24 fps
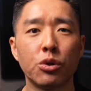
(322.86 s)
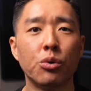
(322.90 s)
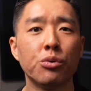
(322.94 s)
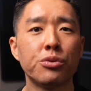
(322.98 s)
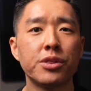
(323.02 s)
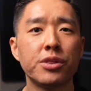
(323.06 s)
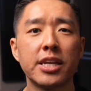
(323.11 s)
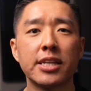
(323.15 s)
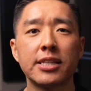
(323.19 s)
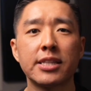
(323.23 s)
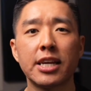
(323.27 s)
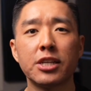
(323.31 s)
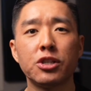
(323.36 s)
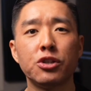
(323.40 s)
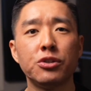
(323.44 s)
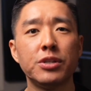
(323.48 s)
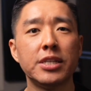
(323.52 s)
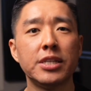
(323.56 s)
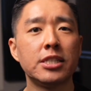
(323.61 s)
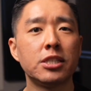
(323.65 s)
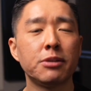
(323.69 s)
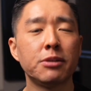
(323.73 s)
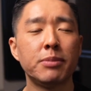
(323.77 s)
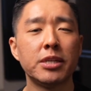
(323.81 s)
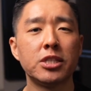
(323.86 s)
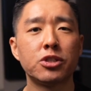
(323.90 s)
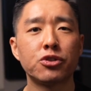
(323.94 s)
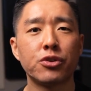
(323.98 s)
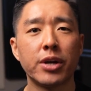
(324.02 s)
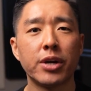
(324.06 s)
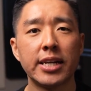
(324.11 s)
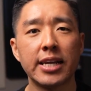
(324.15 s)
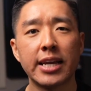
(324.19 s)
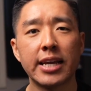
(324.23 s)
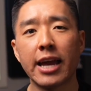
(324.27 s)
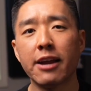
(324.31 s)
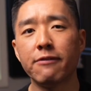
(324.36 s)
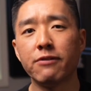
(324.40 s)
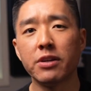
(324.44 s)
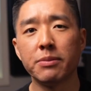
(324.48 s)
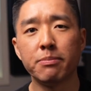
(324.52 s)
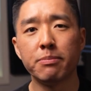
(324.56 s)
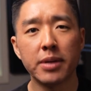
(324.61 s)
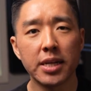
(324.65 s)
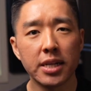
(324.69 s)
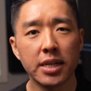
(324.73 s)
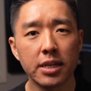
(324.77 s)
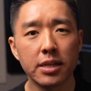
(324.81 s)
Don't think that you need to be trading every
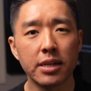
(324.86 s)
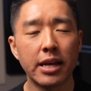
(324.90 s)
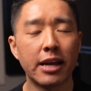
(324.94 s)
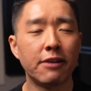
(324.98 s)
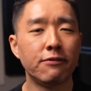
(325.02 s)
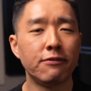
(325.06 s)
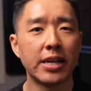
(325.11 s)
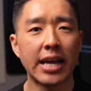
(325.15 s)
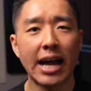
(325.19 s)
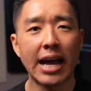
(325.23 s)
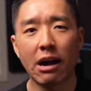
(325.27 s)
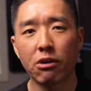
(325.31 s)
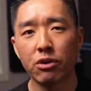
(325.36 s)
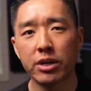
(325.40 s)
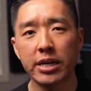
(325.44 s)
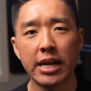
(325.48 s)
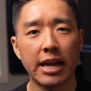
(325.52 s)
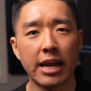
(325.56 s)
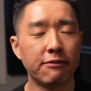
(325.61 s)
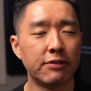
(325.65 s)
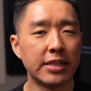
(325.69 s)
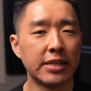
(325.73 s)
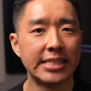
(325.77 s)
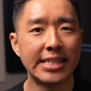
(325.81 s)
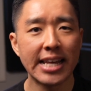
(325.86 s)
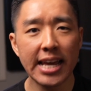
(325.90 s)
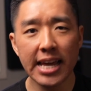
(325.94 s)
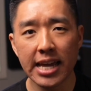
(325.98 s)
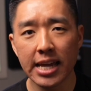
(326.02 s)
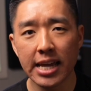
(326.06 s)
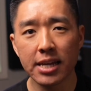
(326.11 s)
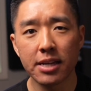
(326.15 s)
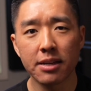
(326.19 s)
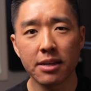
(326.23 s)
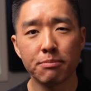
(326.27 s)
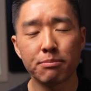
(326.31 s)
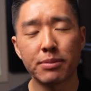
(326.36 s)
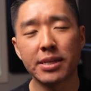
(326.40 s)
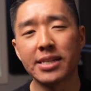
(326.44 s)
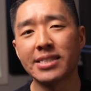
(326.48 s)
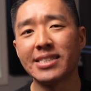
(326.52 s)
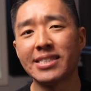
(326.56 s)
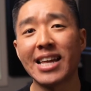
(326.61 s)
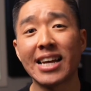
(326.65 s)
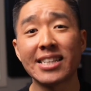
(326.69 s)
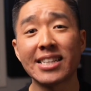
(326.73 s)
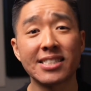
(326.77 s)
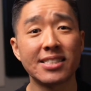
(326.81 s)
minute, every hour, every day,
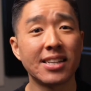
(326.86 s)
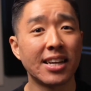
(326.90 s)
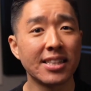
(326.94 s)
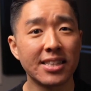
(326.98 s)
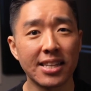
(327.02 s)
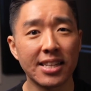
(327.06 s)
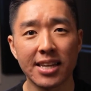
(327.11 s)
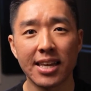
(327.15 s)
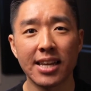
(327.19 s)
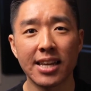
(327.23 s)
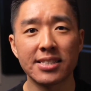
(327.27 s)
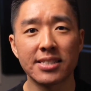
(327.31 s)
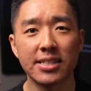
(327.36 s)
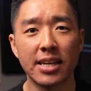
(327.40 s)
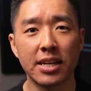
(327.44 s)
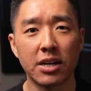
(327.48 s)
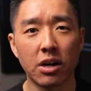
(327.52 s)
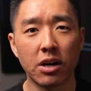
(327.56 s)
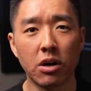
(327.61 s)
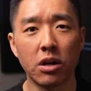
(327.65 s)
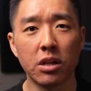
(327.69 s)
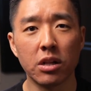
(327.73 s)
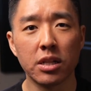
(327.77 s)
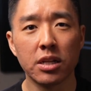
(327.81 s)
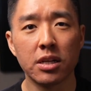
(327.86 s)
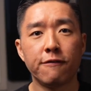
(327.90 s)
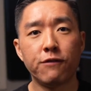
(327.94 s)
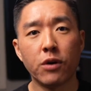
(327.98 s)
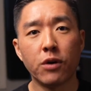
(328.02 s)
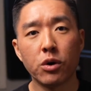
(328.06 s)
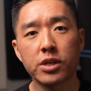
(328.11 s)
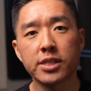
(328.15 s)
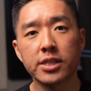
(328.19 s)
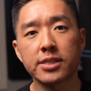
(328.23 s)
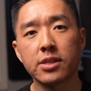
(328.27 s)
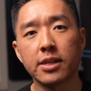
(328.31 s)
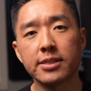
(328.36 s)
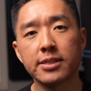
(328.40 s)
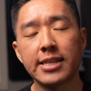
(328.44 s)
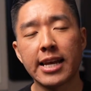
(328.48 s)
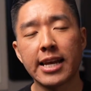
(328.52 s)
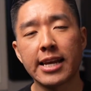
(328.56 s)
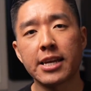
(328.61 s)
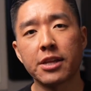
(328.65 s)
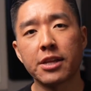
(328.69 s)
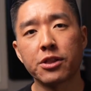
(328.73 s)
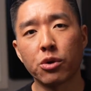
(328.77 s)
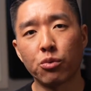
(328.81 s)
because that's not the case at all. Focus on
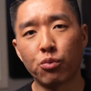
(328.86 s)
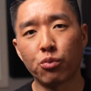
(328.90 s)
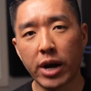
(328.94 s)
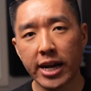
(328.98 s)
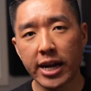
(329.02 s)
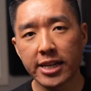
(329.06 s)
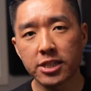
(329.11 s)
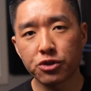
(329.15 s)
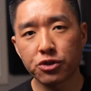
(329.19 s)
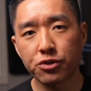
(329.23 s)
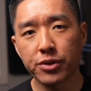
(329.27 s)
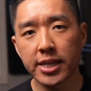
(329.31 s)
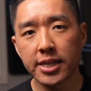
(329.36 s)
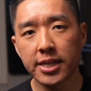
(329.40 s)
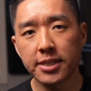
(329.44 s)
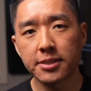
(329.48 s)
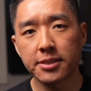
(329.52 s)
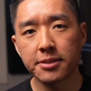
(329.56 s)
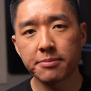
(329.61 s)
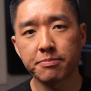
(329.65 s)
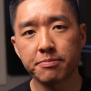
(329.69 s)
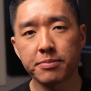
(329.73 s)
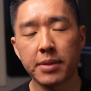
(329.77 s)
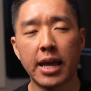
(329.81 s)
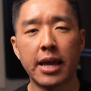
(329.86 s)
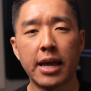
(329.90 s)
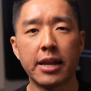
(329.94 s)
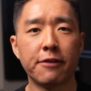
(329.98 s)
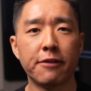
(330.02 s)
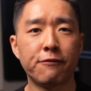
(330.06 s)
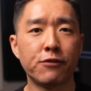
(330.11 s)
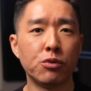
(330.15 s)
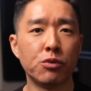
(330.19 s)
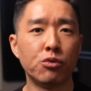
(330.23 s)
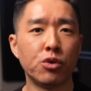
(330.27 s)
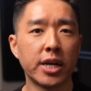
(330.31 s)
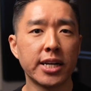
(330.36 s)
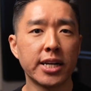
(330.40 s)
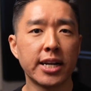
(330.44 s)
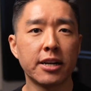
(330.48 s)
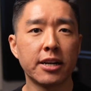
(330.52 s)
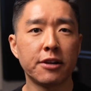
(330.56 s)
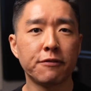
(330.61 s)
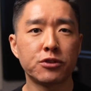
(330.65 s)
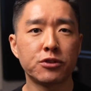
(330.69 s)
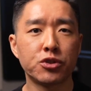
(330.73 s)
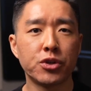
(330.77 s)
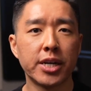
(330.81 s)
taking the right trades, and if you run
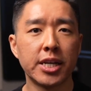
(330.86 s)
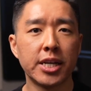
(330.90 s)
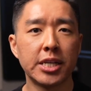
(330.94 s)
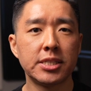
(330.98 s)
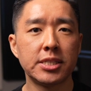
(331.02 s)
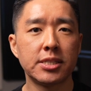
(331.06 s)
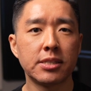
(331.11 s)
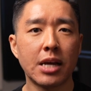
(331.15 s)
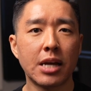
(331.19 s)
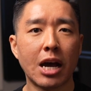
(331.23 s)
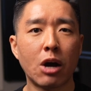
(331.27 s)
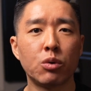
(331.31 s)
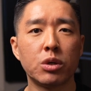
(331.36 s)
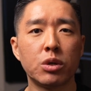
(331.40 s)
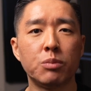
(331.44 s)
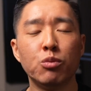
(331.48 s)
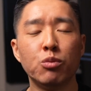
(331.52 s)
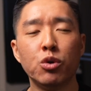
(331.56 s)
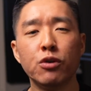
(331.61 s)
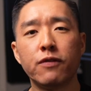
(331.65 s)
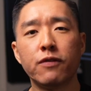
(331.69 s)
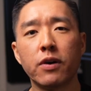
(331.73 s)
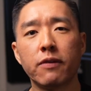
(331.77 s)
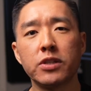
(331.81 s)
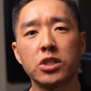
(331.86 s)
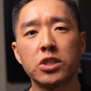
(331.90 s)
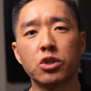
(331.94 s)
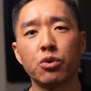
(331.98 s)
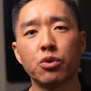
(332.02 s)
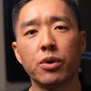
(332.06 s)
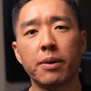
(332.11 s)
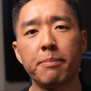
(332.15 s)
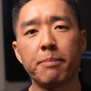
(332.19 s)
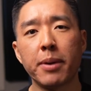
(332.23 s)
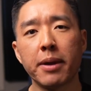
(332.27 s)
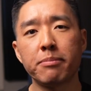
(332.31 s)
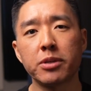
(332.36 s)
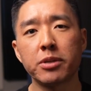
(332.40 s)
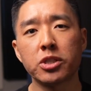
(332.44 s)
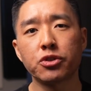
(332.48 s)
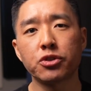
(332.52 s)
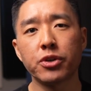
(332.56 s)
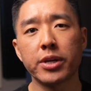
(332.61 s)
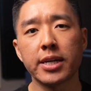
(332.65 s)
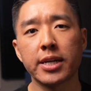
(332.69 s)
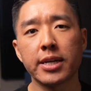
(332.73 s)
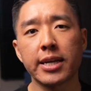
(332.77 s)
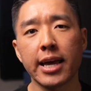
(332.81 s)
out of trades, I would move over to a paper
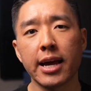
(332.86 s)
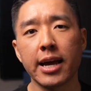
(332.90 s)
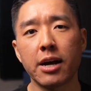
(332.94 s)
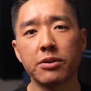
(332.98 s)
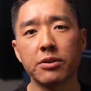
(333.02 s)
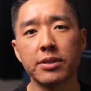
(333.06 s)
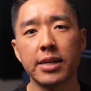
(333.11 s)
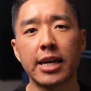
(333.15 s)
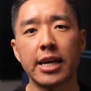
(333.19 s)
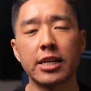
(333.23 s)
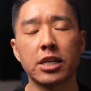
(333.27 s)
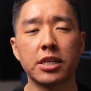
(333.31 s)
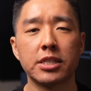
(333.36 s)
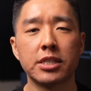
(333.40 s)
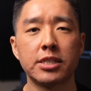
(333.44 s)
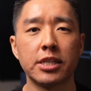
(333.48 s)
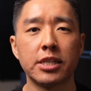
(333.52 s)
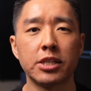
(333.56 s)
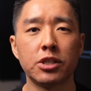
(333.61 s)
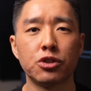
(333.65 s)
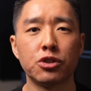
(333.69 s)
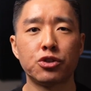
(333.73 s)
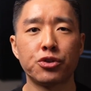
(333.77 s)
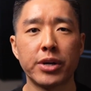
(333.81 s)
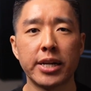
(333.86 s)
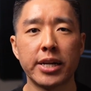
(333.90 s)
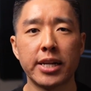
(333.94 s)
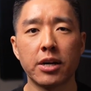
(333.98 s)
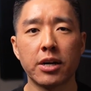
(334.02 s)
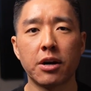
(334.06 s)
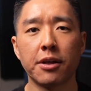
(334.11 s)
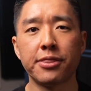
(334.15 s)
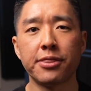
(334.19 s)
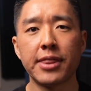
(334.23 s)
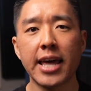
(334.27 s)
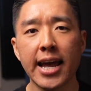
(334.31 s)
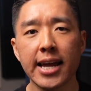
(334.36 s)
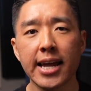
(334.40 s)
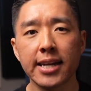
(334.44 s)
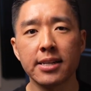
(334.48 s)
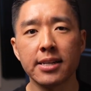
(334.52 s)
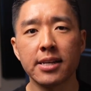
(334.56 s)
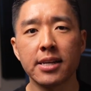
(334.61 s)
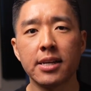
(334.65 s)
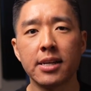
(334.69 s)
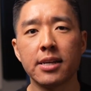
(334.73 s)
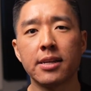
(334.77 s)
trade account and continue trading on that.